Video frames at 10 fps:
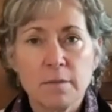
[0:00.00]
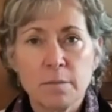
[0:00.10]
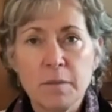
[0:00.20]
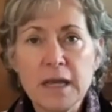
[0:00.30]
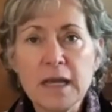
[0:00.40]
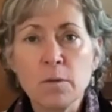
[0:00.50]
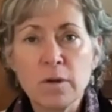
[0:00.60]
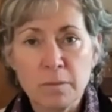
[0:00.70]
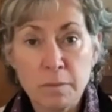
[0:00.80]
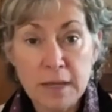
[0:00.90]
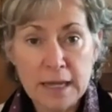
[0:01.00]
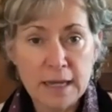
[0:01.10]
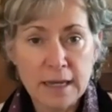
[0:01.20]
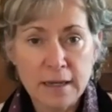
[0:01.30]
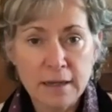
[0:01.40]
being with
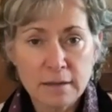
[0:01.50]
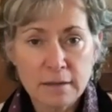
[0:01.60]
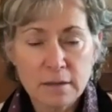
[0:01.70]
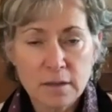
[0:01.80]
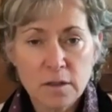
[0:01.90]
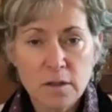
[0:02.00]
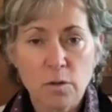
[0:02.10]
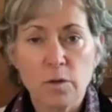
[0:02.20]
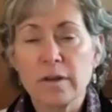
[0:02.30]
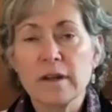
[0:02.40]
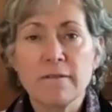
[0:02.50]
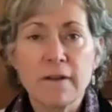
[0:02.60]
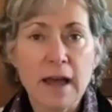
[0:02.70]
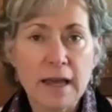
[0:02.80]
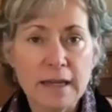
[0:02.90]
being or the
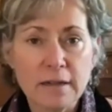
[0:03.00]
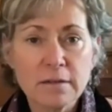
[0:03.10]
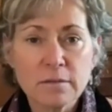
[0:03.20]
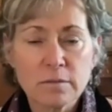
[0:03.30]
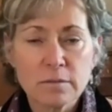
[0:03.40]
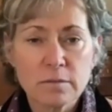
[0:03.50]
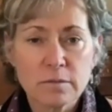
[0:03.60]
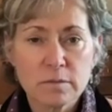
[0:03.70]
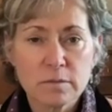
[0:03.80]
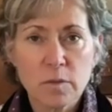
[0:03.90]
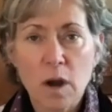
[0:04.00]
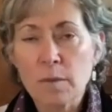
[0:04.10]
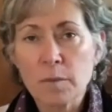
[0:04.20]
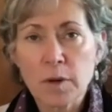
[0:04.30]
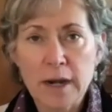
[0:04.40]
divine,
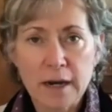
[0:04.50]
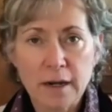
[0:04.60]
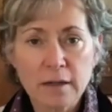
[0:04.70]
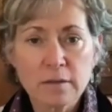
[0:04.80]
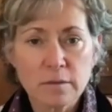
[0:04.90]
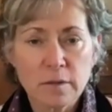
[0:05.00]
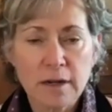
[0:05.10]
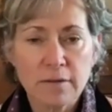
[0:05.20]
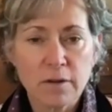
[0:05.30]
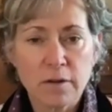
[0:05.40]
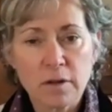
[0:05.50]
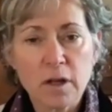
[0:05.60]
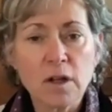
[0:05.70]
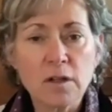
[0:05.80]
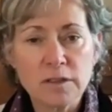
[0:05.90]
our prayer, whatever
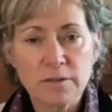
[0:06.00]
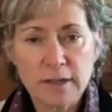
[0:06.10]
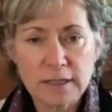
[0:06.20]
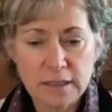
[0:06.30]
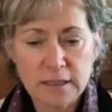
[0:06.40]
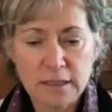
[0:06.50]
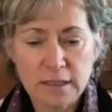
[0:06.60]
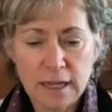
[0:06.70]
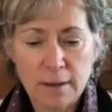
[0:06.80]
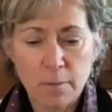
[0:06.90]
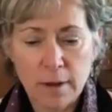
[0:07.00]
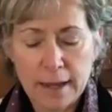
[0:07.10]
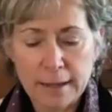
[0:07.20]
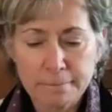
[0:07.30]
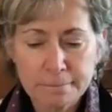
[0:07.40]
cultivates us in that
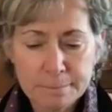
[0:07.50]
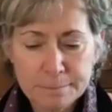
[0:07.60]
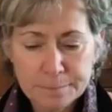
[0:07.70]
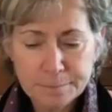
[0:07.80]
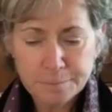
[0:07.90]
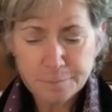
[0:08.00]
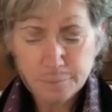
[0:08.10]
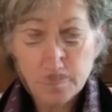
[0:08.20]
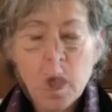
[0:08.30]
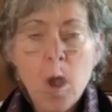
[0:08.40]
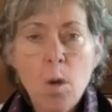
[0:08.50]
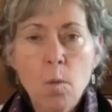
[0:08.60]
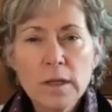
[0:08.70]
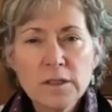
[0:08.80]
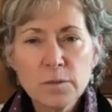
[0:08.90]
way.
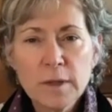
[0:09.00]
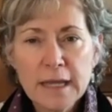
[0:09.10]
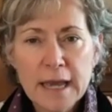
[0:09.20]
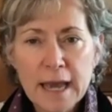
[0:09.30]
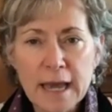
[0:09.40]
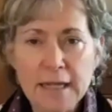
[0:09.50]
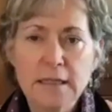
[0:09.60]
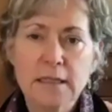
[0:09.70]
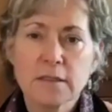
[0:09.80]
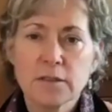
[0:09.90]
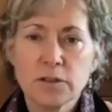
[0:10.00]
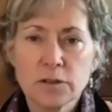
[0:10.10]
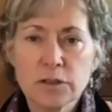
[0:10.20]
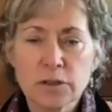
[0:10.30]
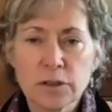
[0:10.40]
Once we get to a
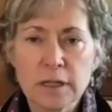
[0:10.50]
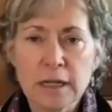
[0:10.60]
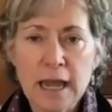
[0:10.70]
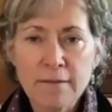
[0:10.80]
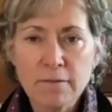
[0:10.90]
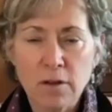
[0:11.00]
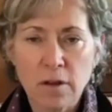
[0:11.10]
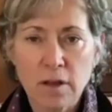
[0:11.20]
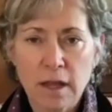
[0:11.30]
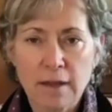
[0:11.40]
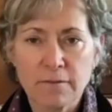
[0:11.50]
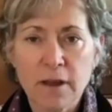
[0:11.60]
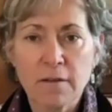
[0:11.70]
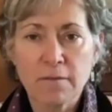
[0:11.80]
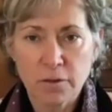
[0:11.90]
certain level of
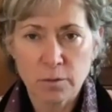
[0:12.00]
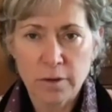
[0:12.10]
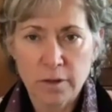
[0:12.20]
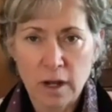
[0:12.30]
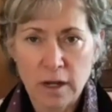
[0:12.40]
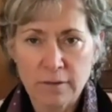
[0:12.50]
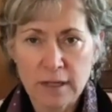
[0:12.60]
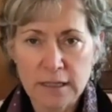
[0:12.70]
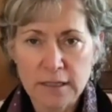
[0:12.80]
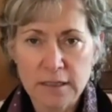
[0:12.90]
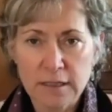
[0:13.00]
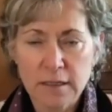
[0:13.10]
comfort with all of this,